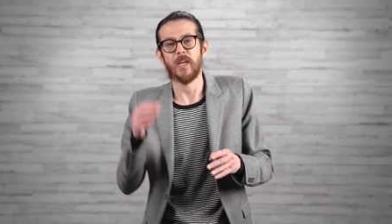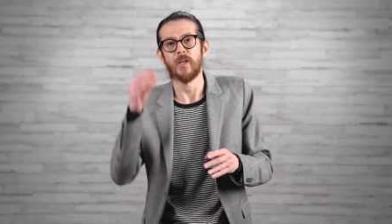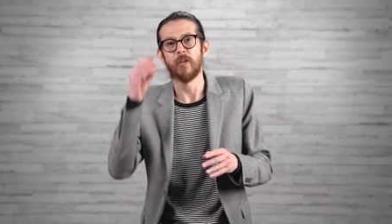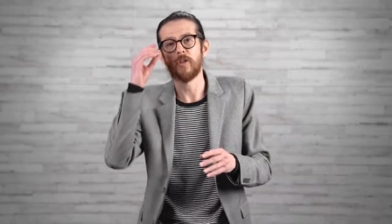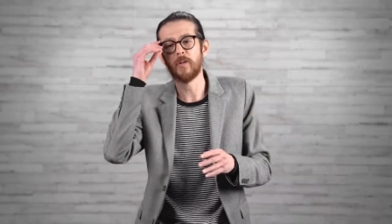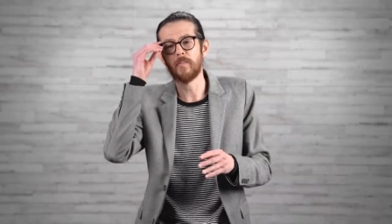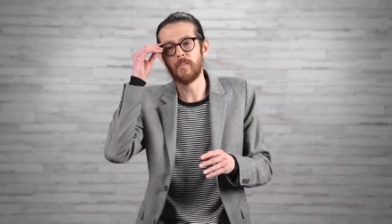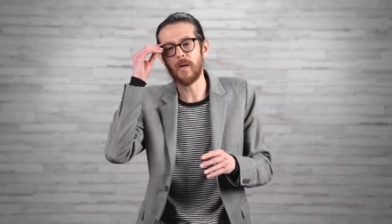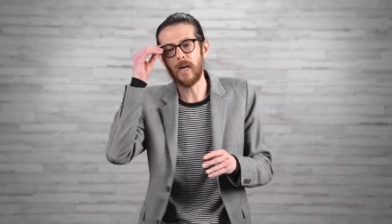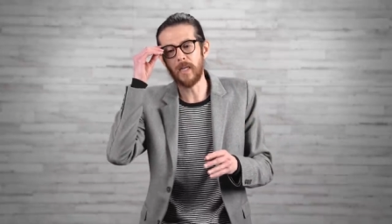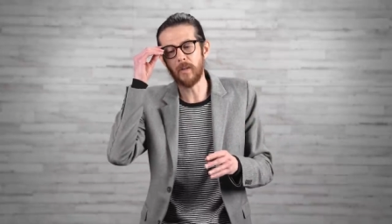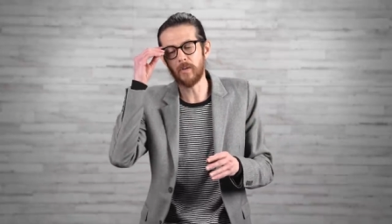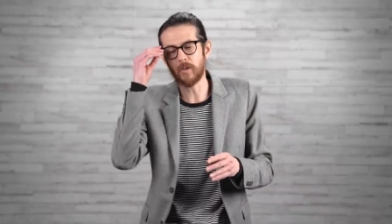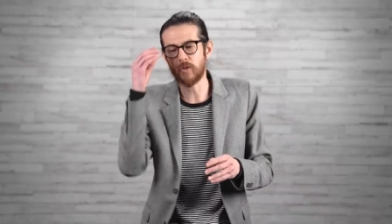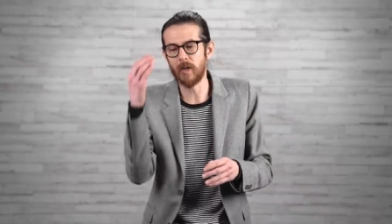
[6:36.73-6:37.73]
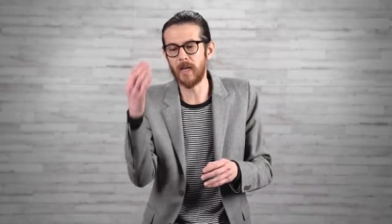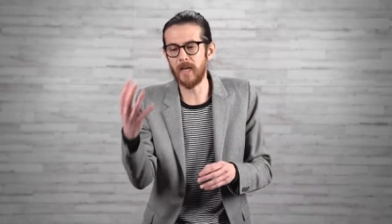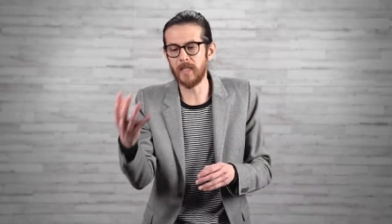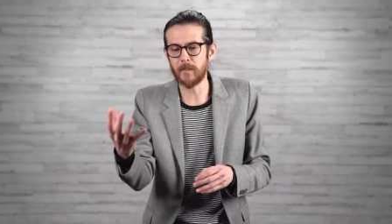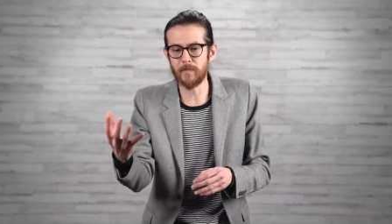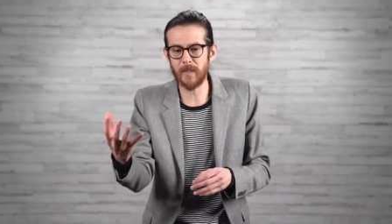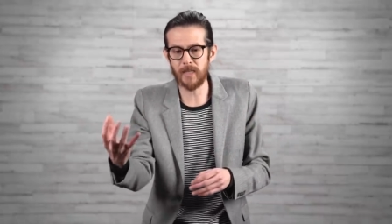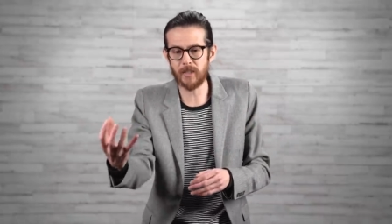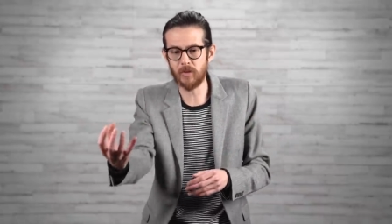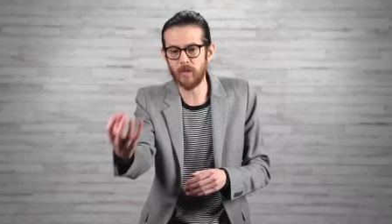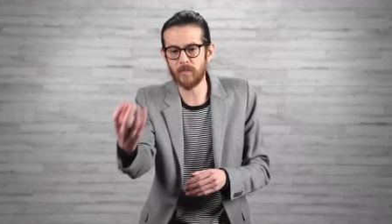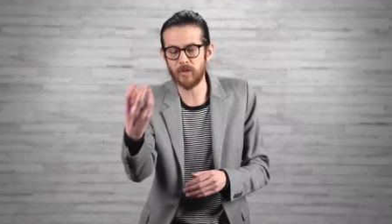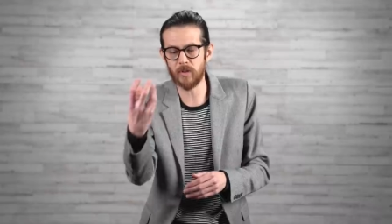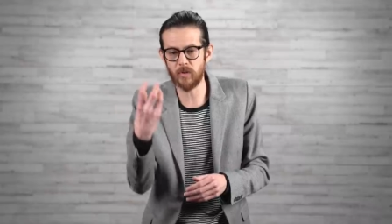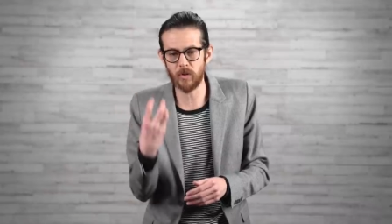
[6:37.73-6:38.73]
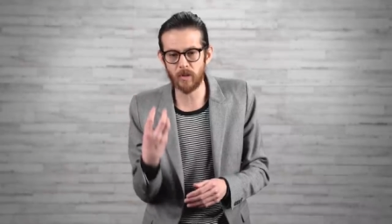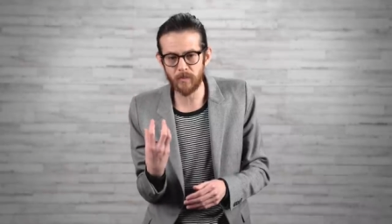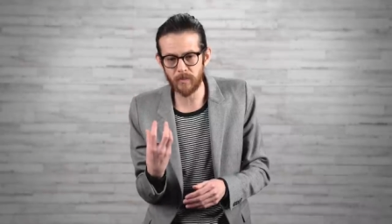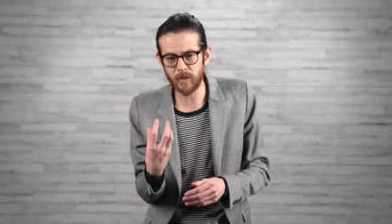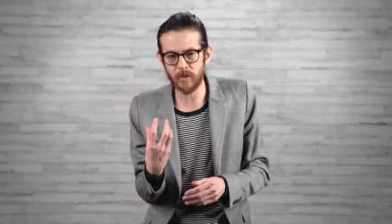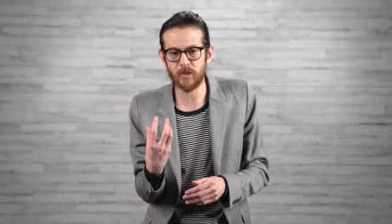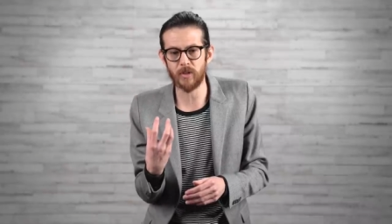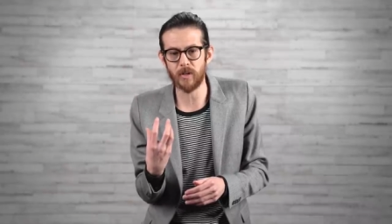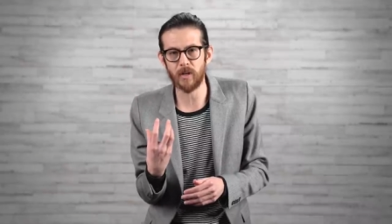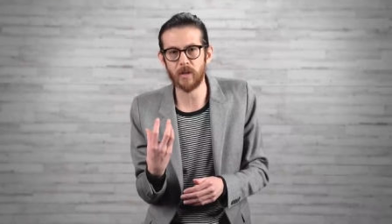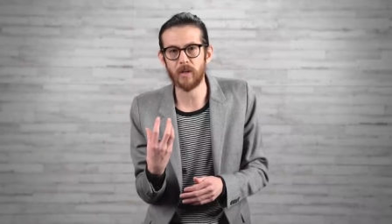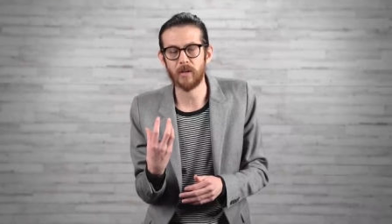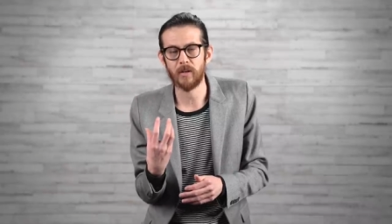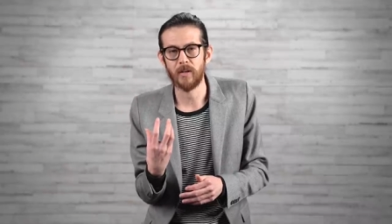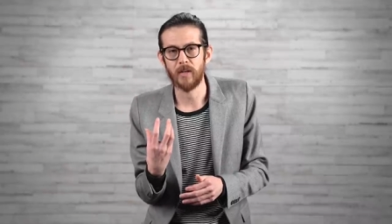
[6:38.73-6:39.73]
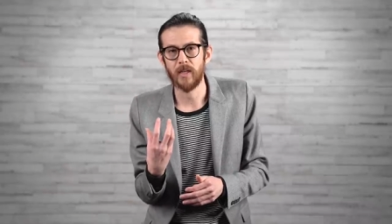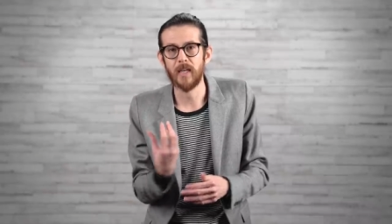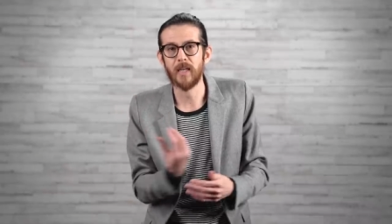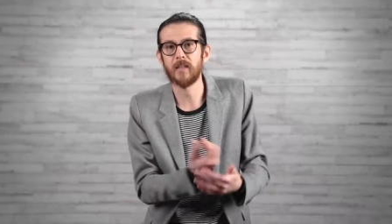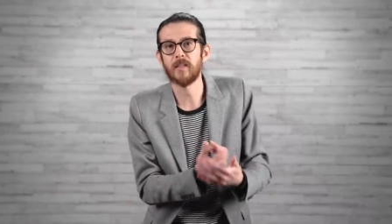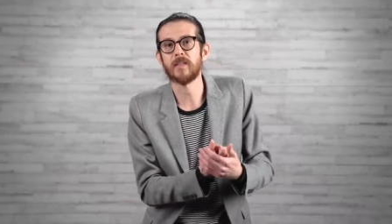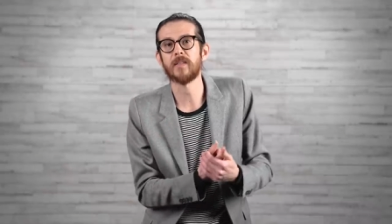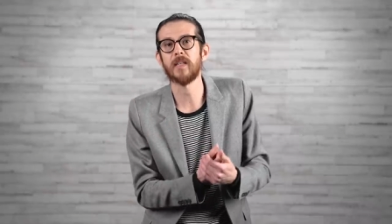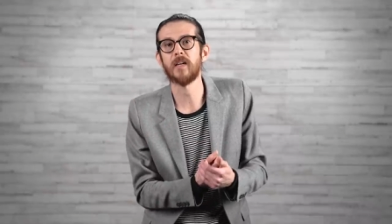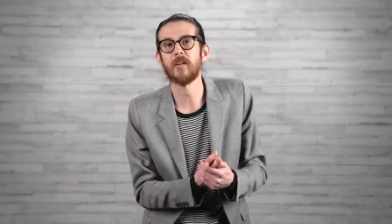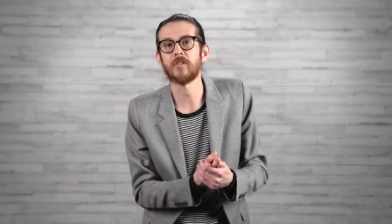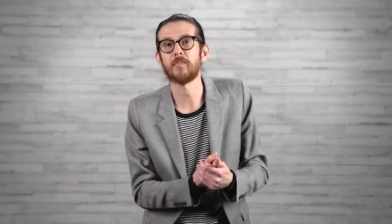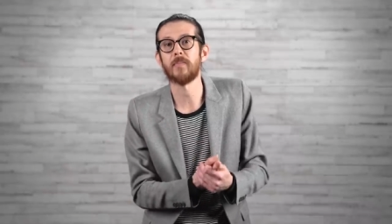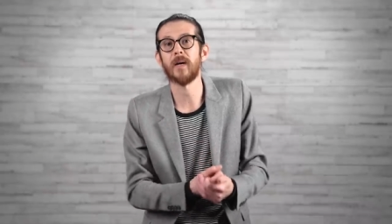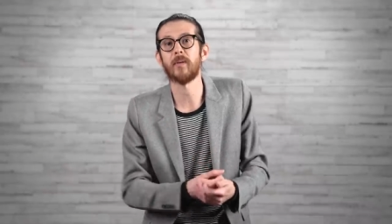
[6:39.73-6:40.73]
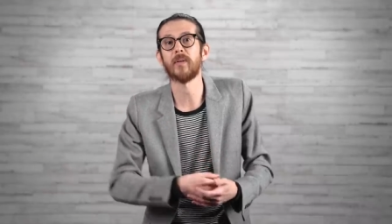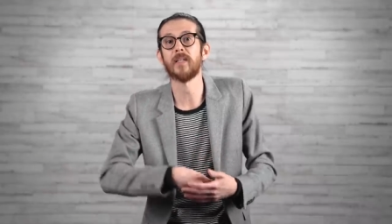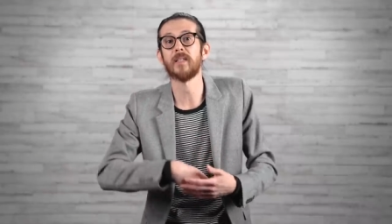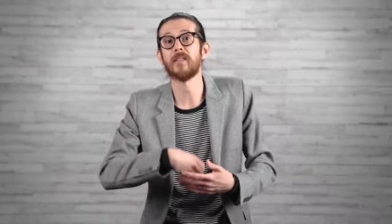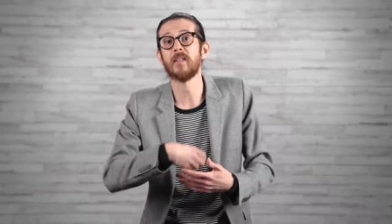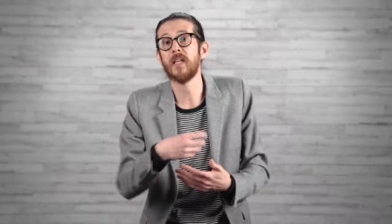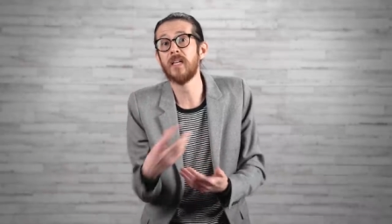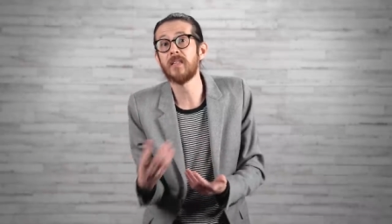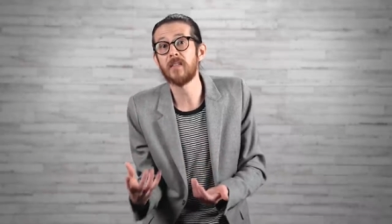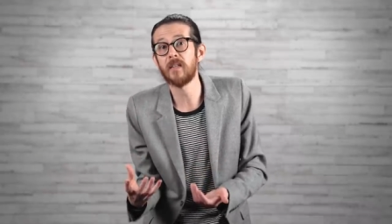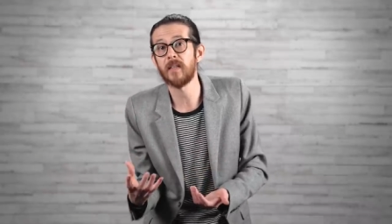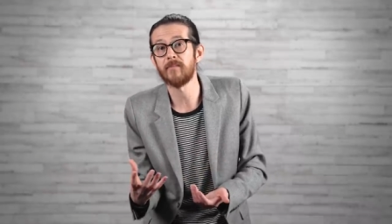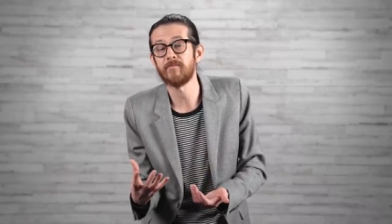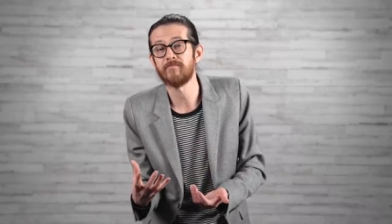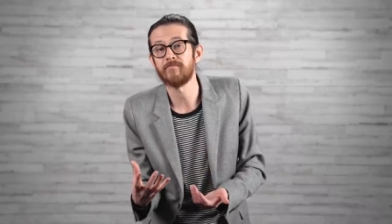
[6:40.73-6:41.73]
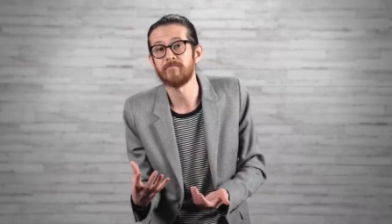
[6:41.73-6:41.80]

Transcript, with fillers: your body will try its best to absorb the sugar into the cells by releasing insulin.